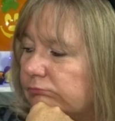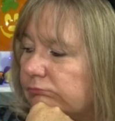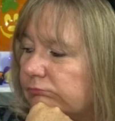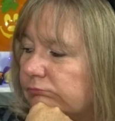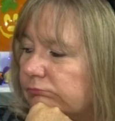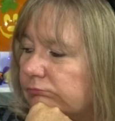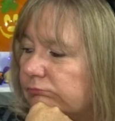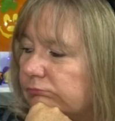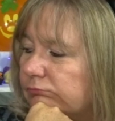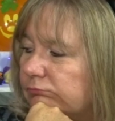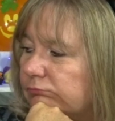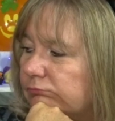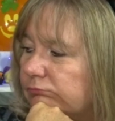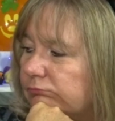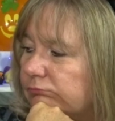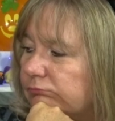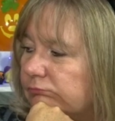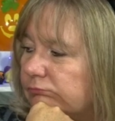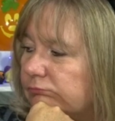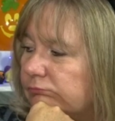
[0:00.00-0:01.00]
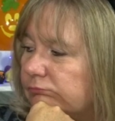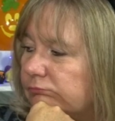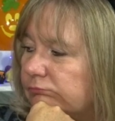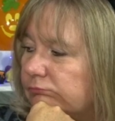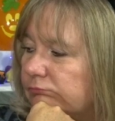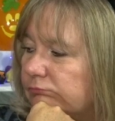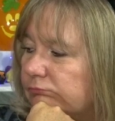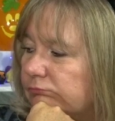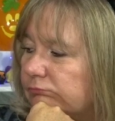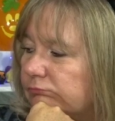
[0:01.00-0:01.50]

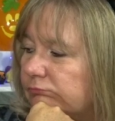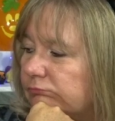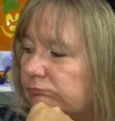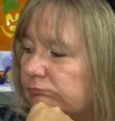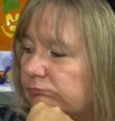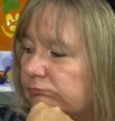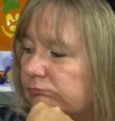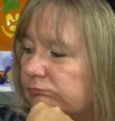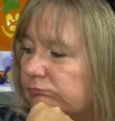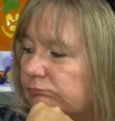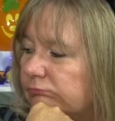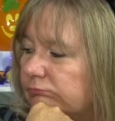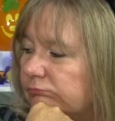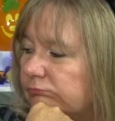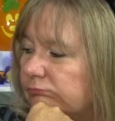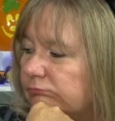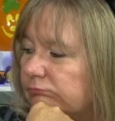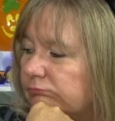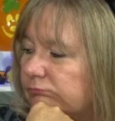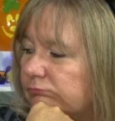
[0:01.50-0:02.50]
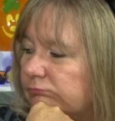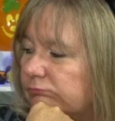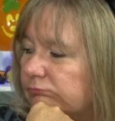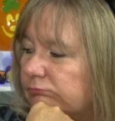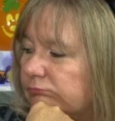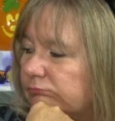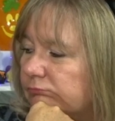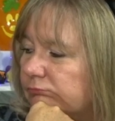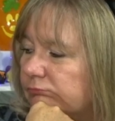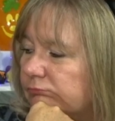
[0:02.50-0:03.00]

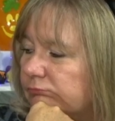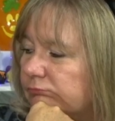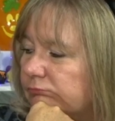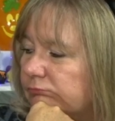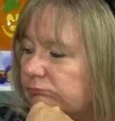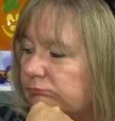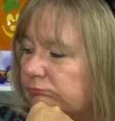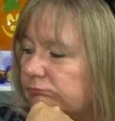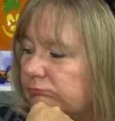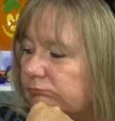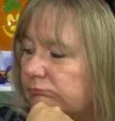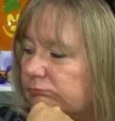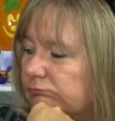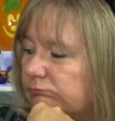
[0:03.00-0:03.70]
(silent)